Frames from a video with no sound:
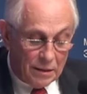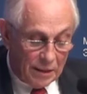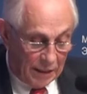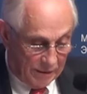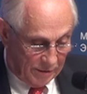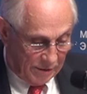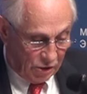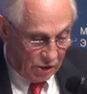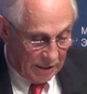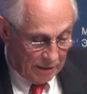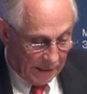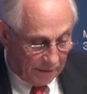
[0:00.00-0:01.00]
Ladies and
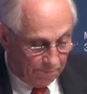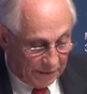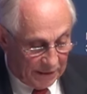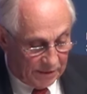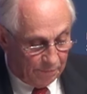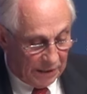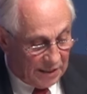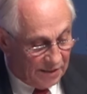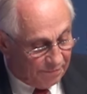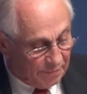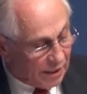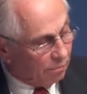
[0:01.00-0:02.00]
gentlemen, please
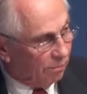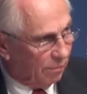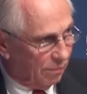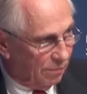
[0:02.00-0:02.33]
believe me.